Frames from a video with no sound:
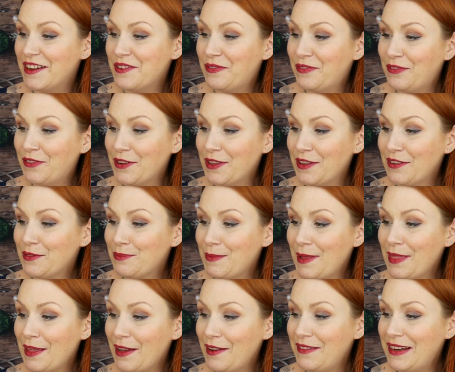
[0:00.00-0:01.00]
For this
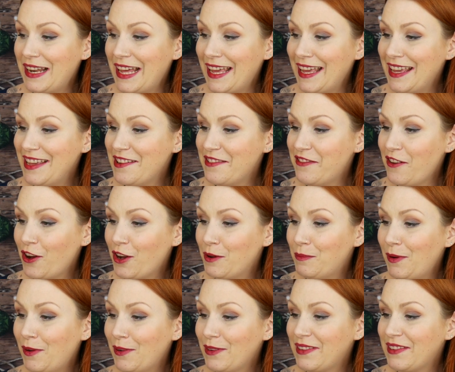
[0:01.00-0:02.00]
month only, your
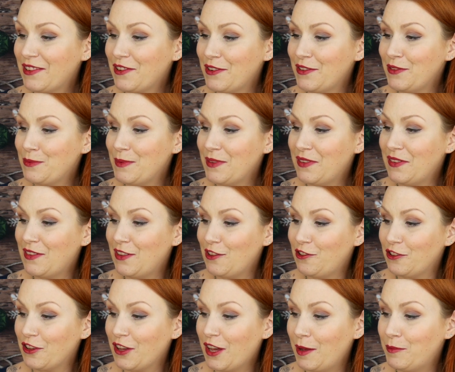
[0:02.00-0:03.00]
Roccabox Christmas
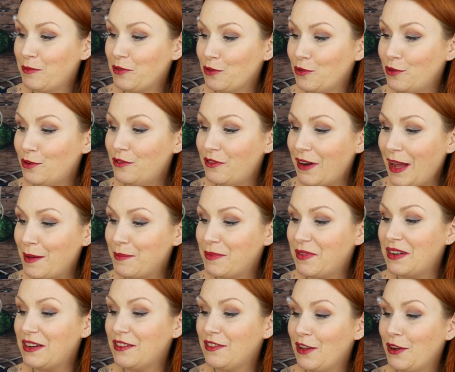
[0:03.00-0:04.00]
edition comes all
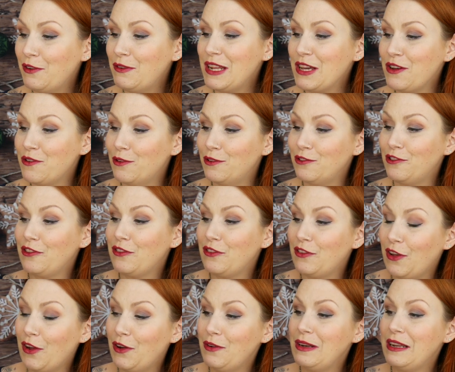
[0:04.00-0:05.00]
wrapped in a totally
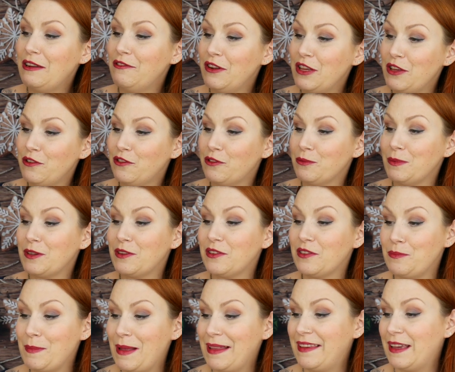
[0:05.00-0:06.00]
gorgeous, totally reusable
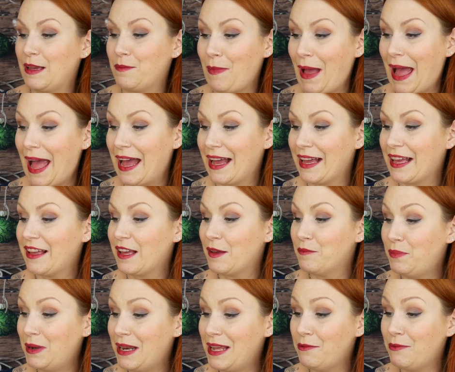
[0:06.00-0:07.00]
cosmetic bag,
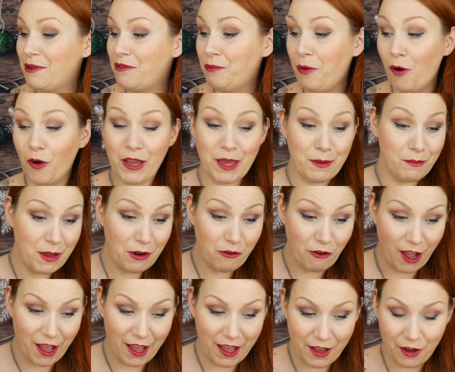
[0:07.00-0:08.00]
complete with pocket
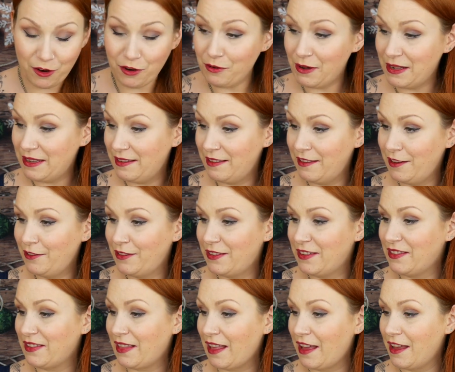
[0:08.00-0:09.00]
mirror. Oh, I didn't
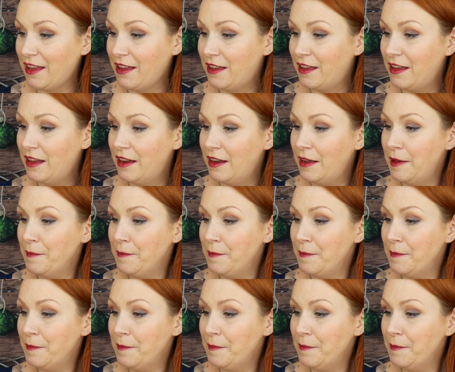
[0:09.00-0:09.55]
notice that.